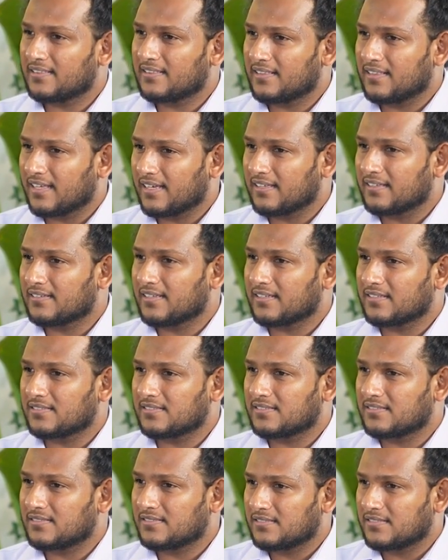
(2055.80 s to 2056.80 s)
thing that
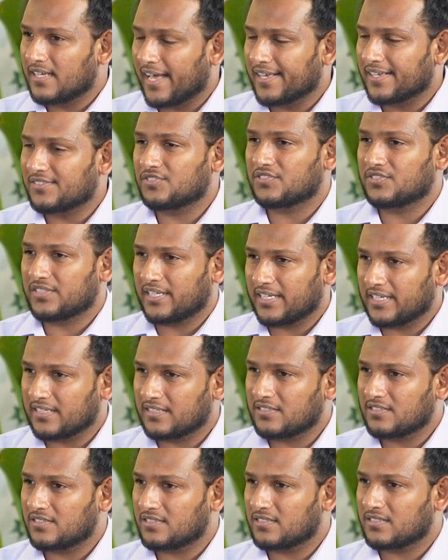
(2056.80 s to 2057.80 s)
has
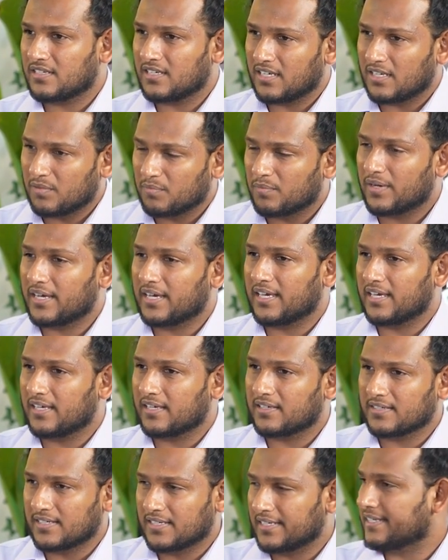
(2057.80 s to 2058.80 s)
changed in my
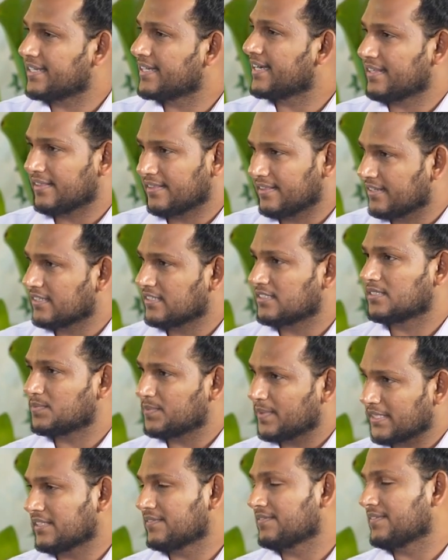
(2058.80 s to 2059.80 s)
career at this
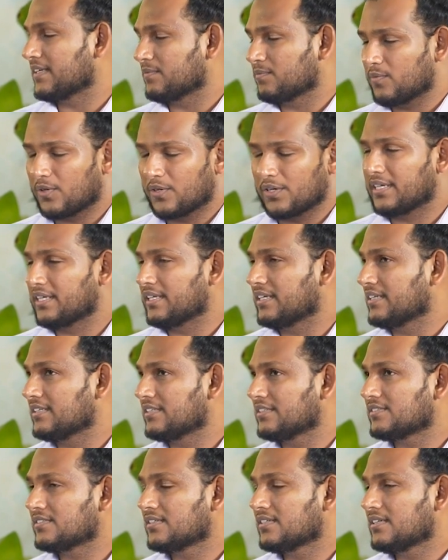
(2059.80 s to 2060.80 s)
specific point
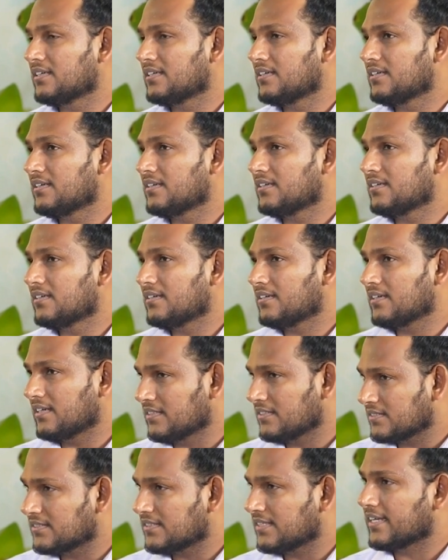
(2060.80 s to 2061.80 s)
is
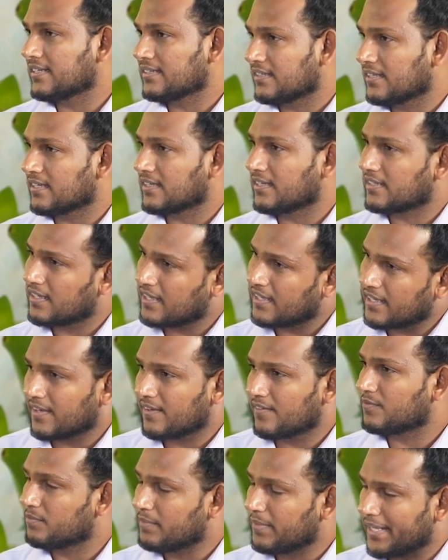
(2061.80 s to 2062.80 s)
it's that thing. I
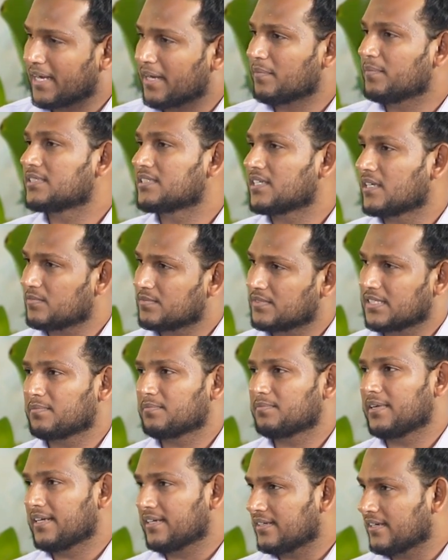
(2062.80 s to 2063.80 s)
have become a subject
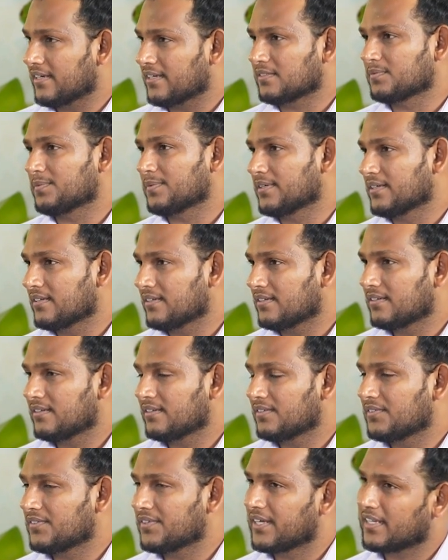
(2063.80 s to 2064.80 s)
matter expert.
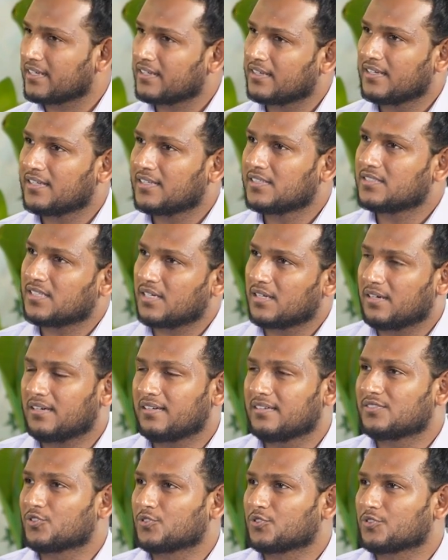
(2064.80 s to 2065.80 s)
Right? So
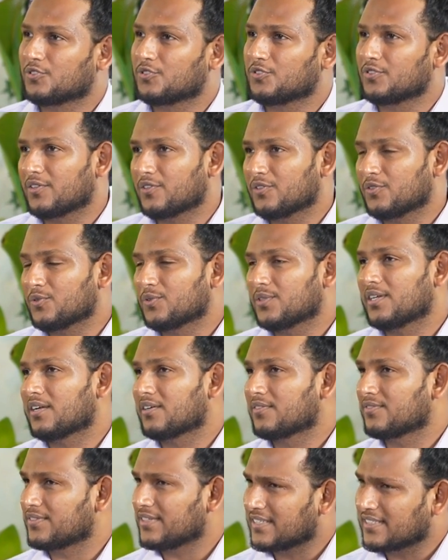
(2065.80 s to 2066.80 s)
you have to do a lot
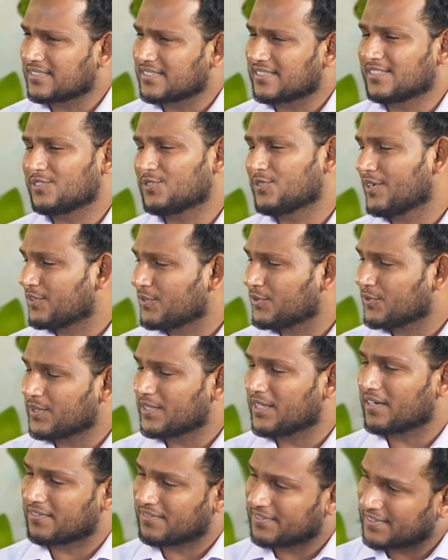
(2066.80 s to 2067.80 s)
of research, you have to do a
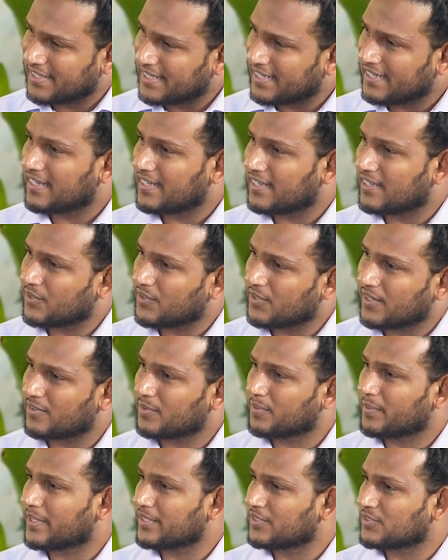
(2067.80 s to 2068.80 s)
lot of reading, you have to
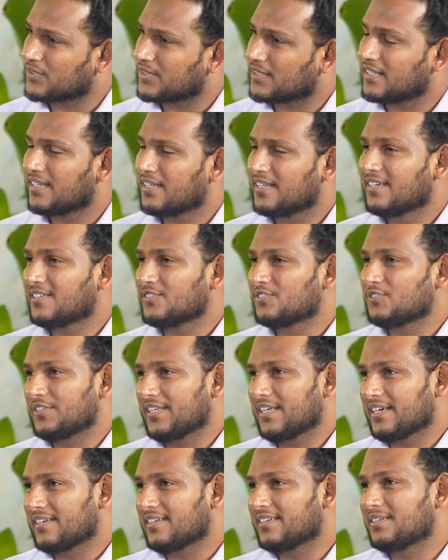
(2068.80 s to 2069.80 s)
make sure. So
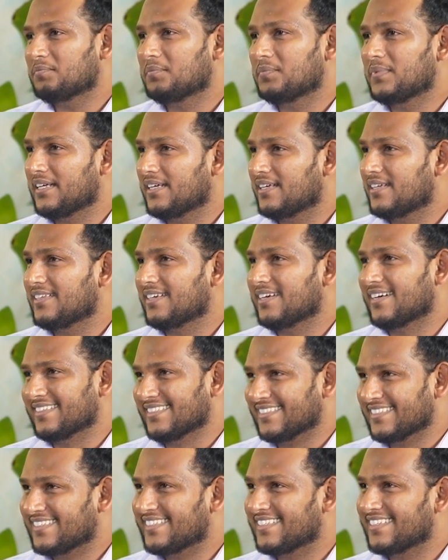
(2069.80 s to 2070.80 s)
there are the
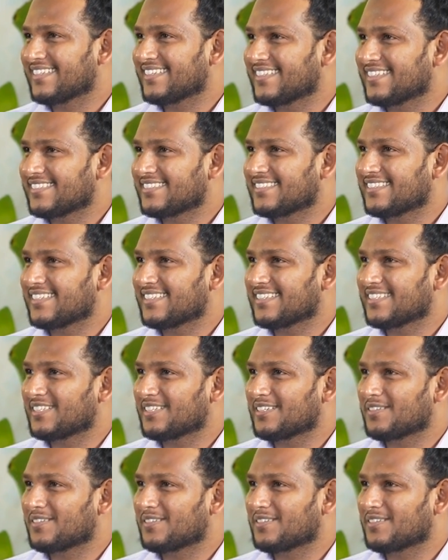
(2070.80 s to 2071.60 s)
other thing is like